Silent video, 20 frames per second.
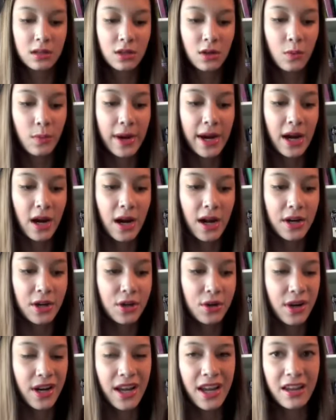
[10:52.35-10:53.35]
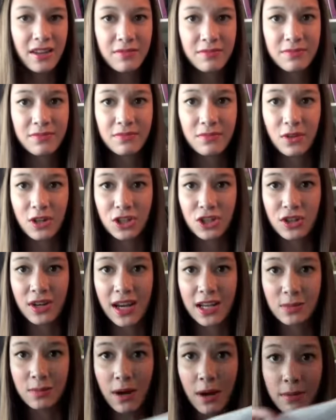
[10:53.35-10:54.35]
to wear under it, which you
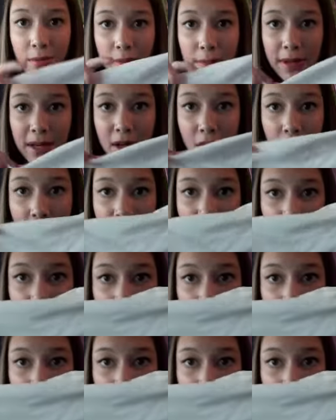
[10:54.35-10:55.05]
guys probably don't